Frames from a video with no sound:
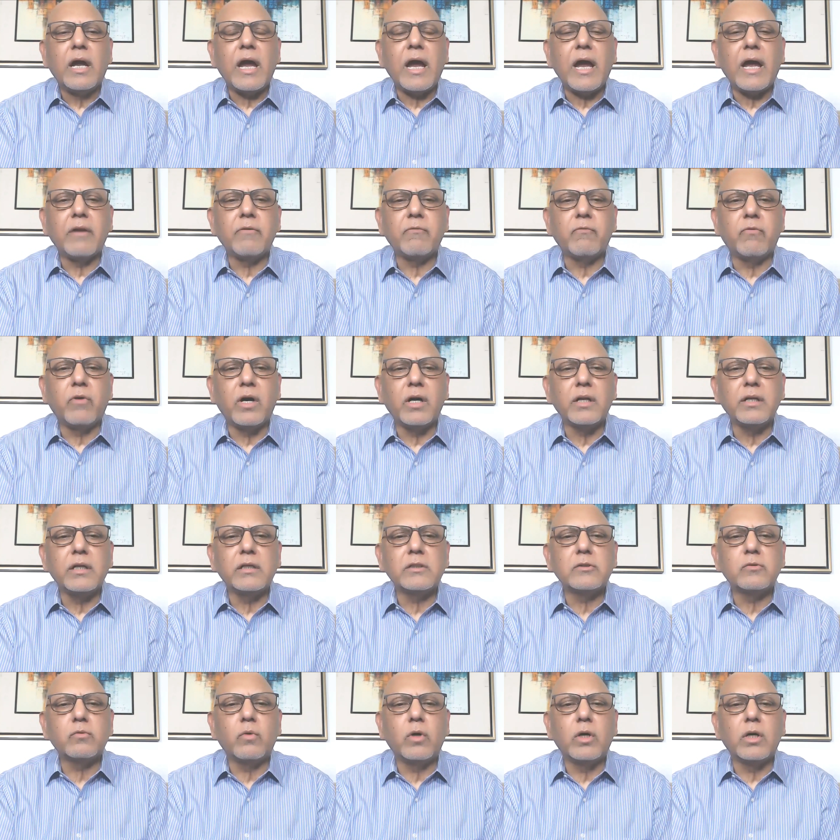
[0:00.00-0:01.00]
and one
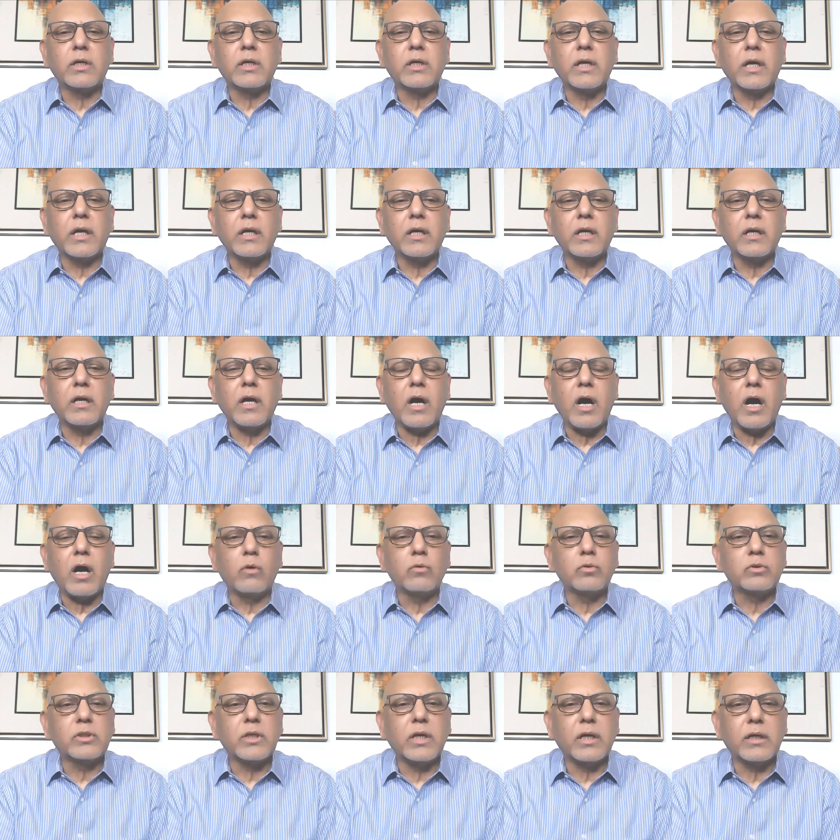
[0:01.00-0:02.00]
is working
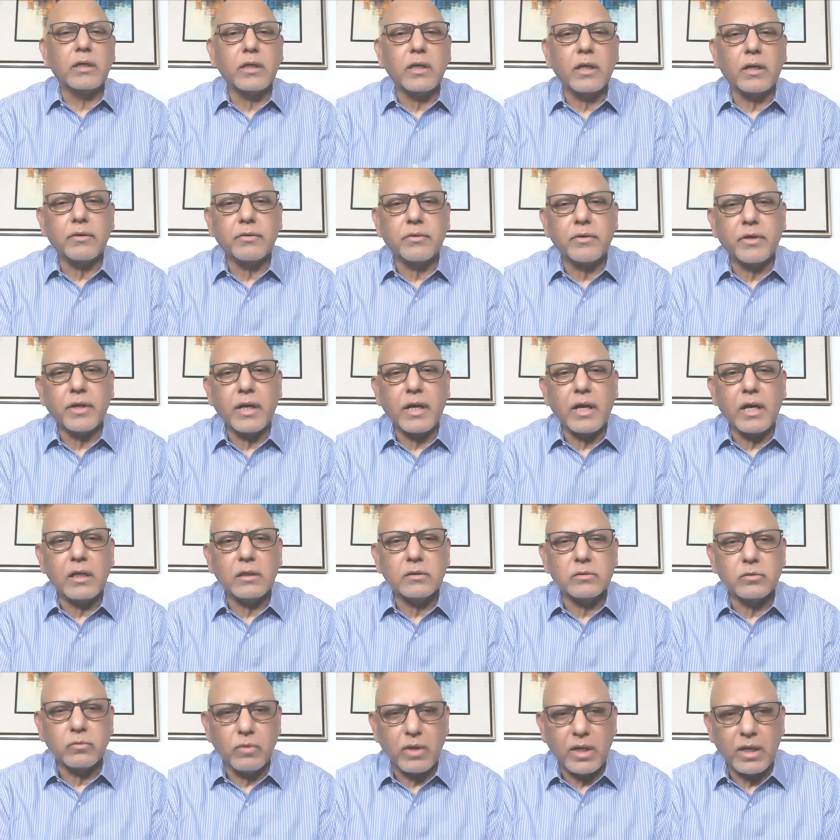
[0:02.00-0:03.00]
outside country
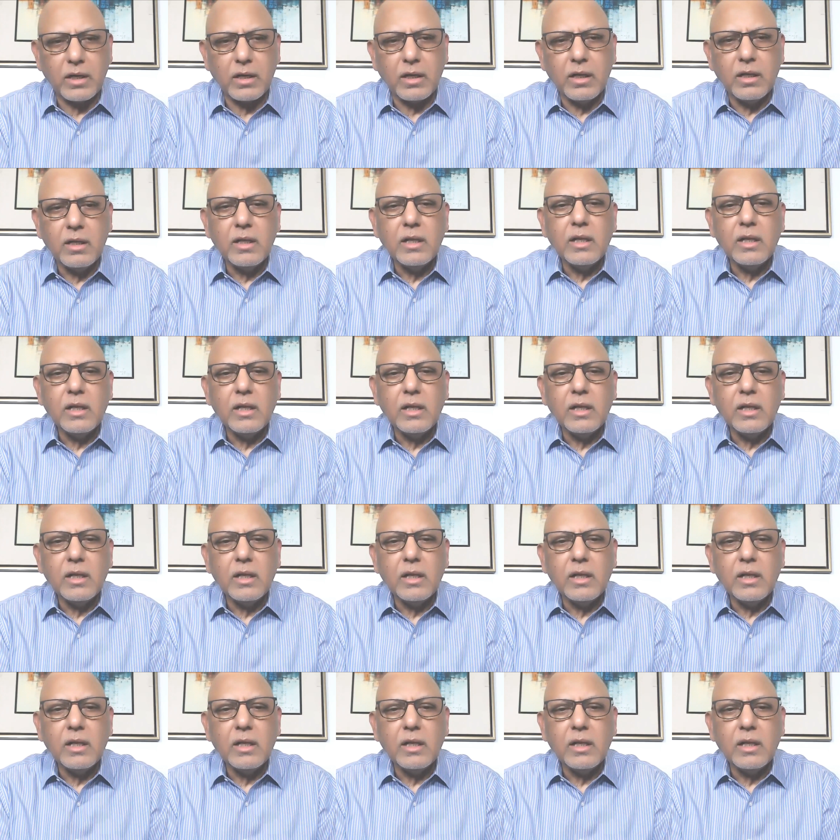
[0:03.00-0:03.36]
as well.